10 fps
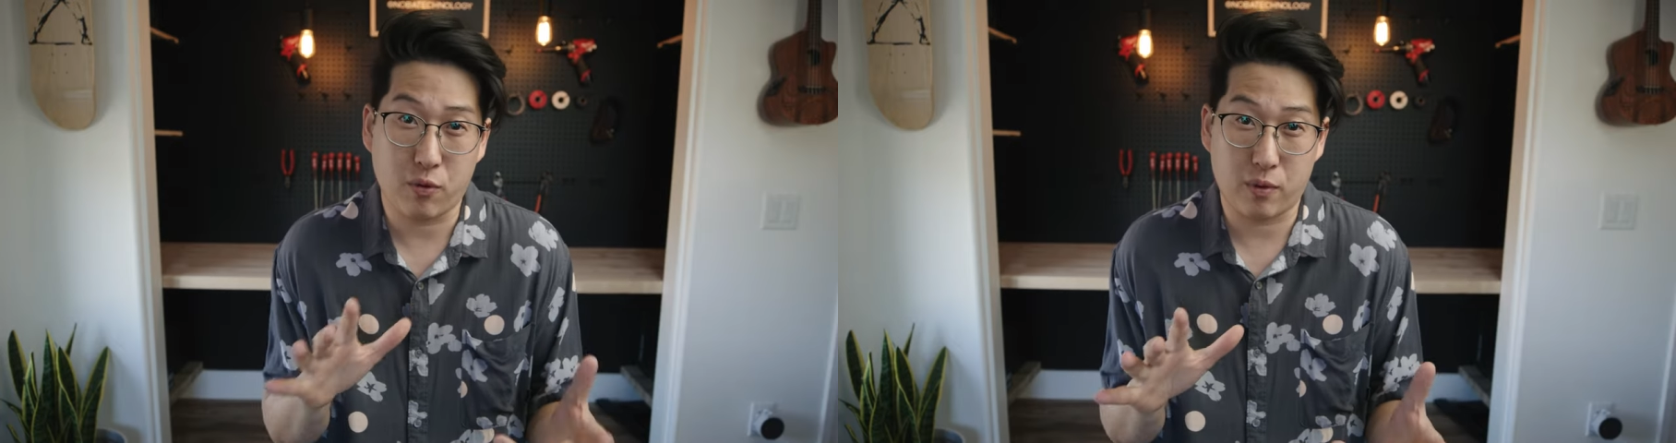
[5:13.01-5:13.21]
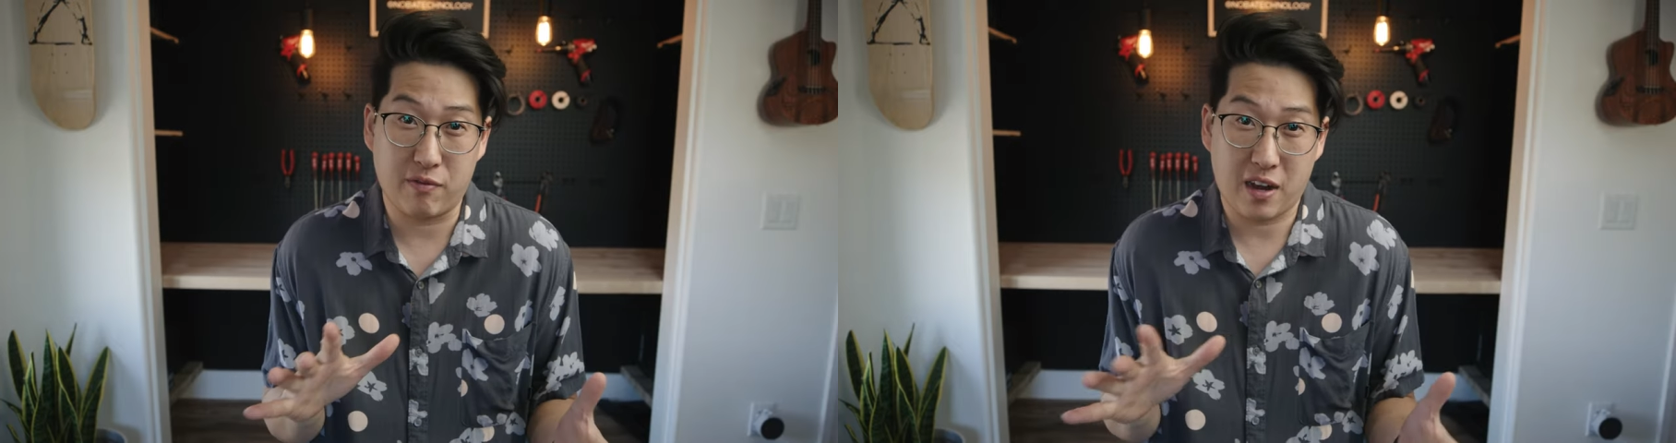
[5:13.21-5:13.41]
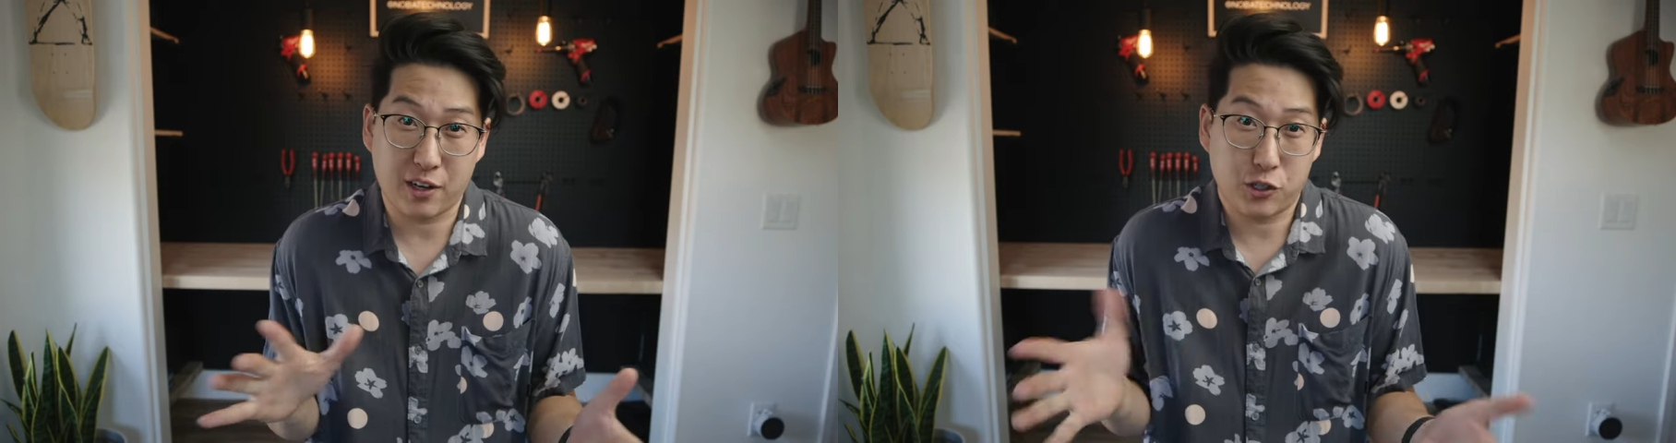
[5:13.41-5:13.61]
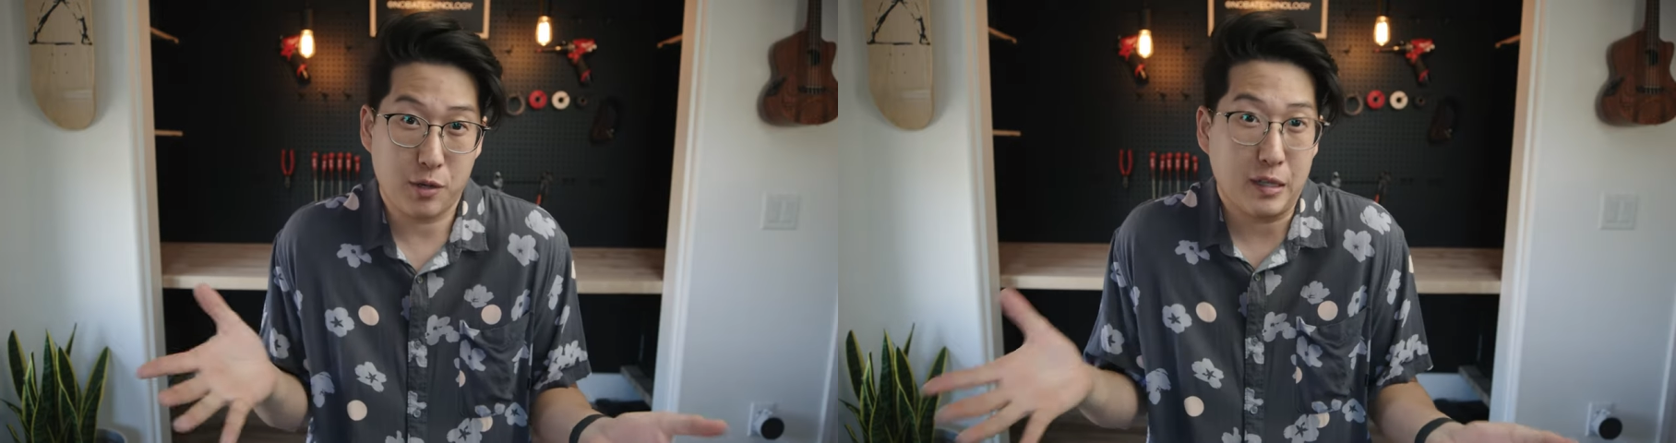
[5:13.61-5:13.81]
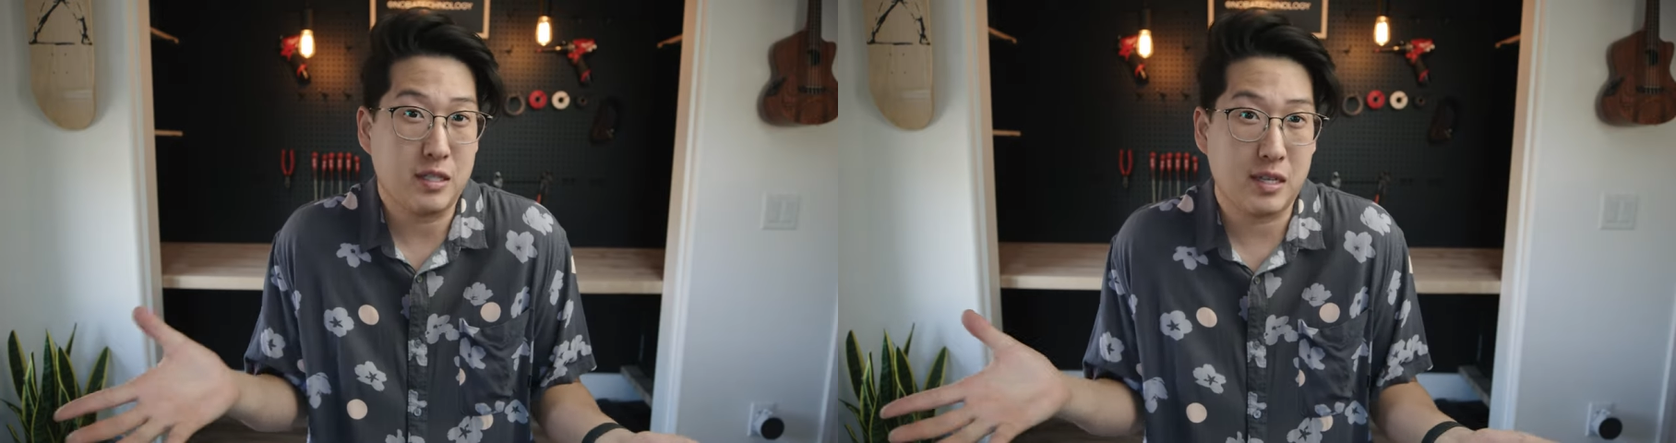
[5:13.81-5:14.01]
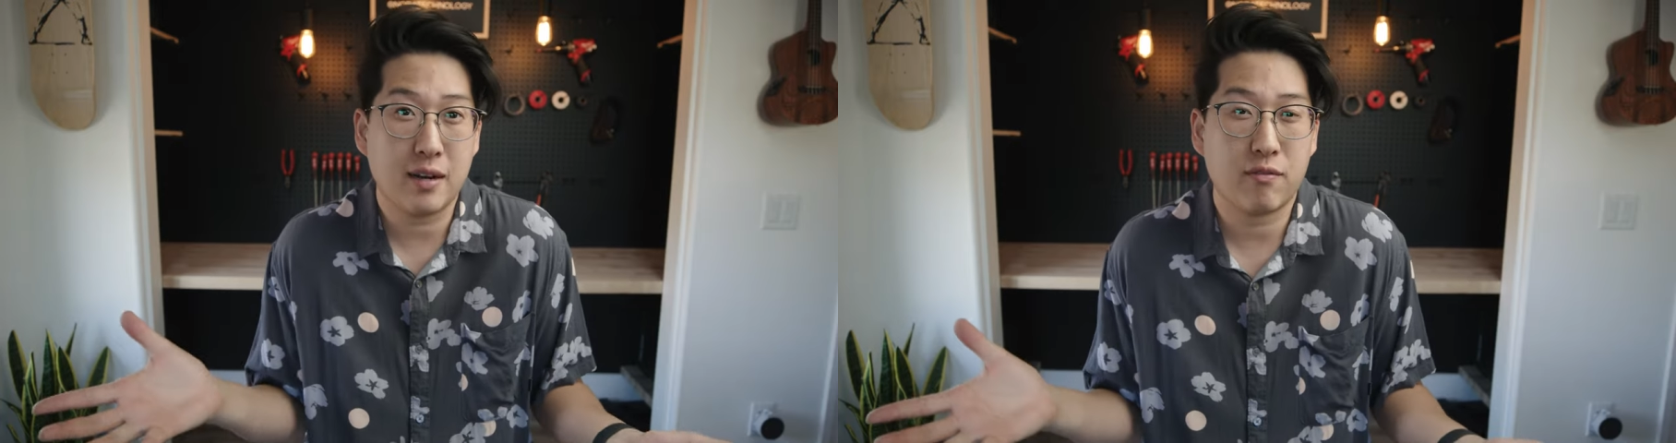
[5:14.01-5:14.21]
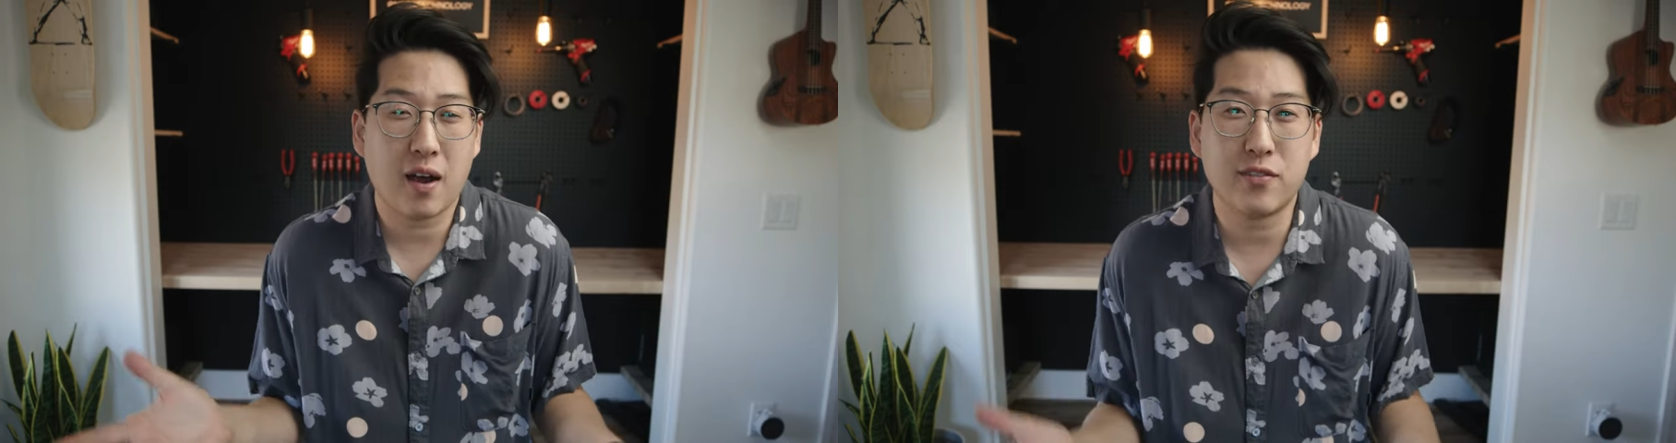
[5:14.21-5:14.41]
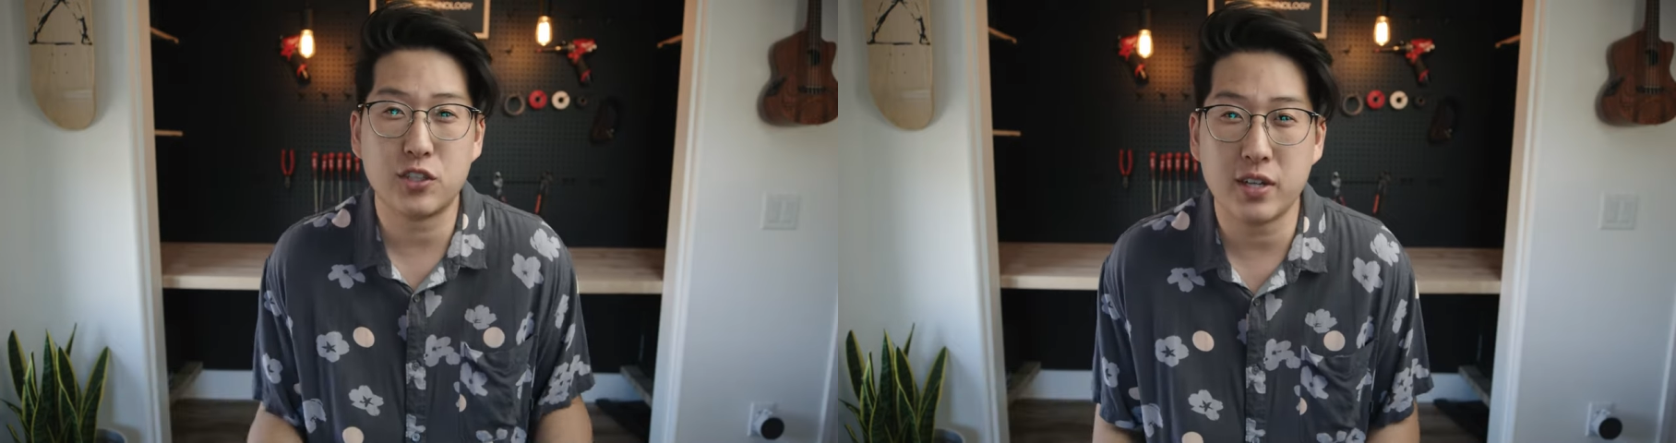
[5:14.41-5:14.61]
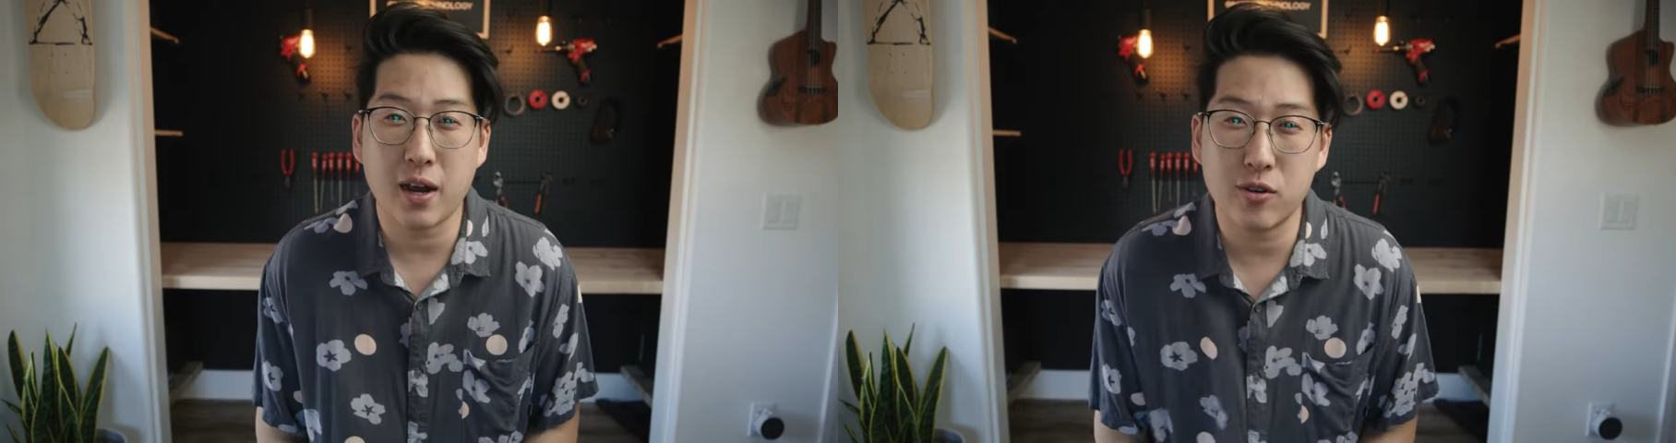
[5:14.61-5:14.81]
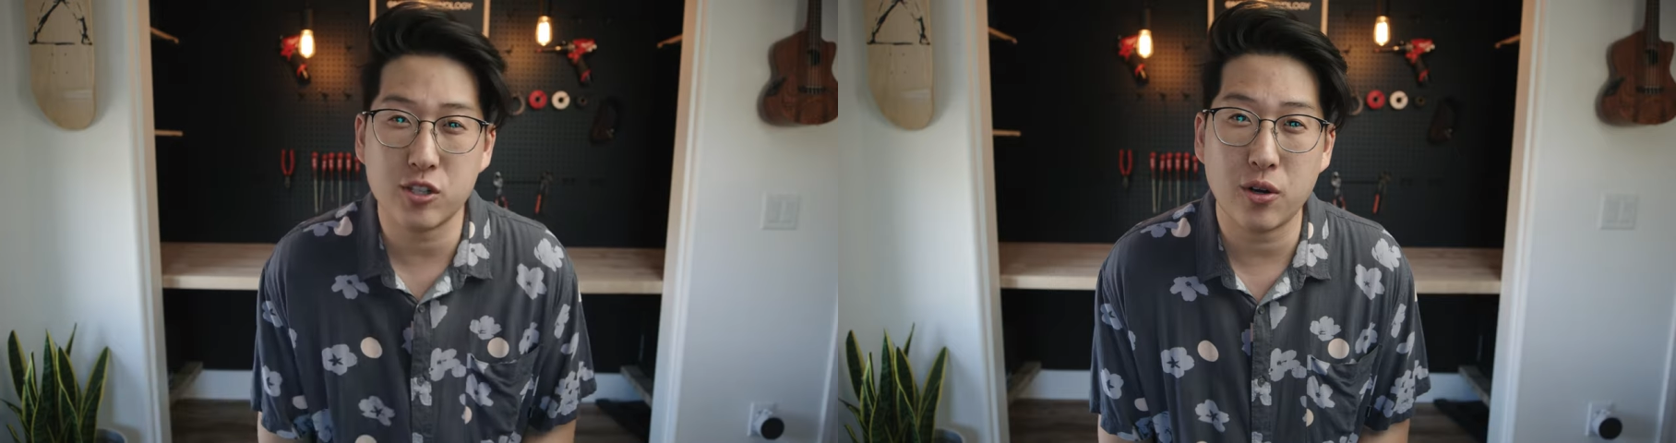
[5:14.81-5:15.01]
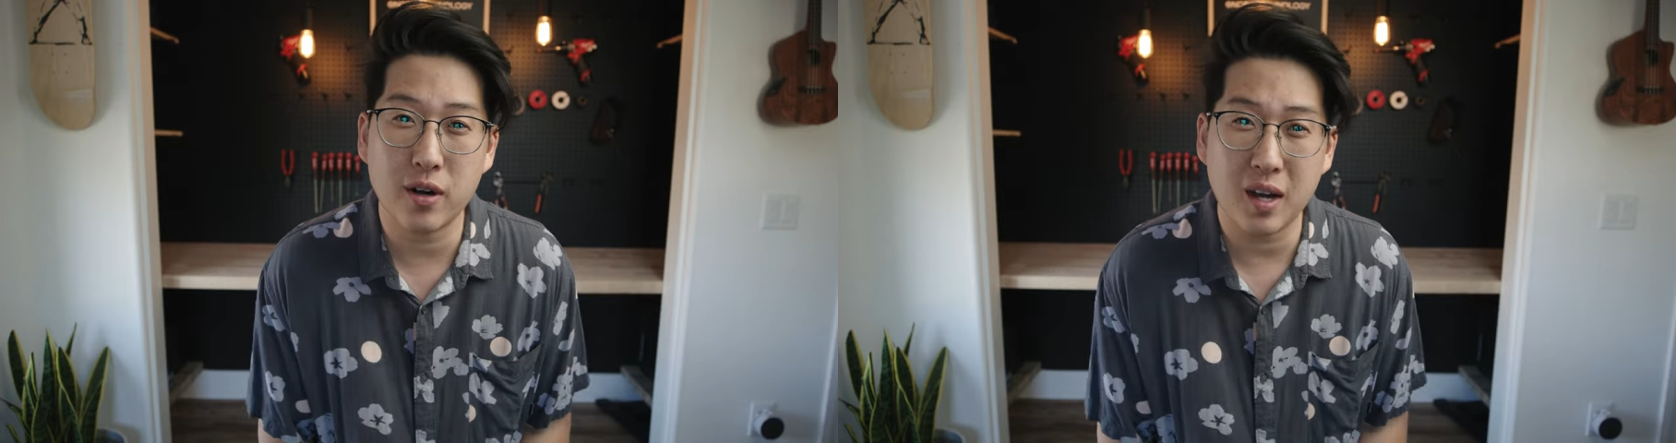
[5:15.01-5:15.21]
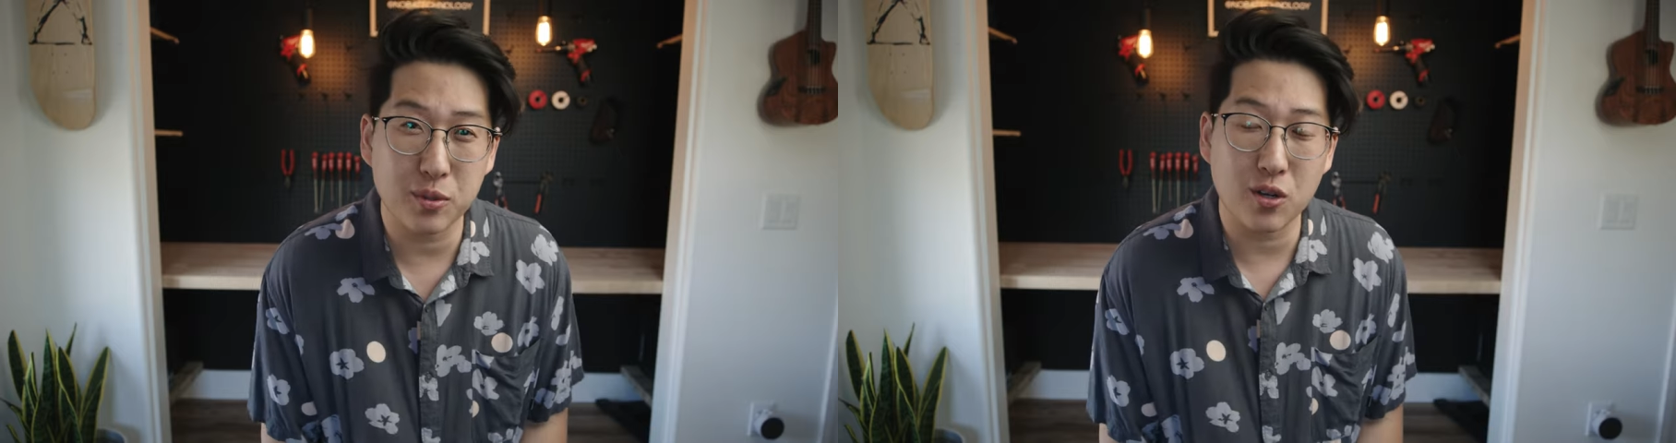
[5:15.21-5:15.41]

we've actually been seeing 5G towers going up,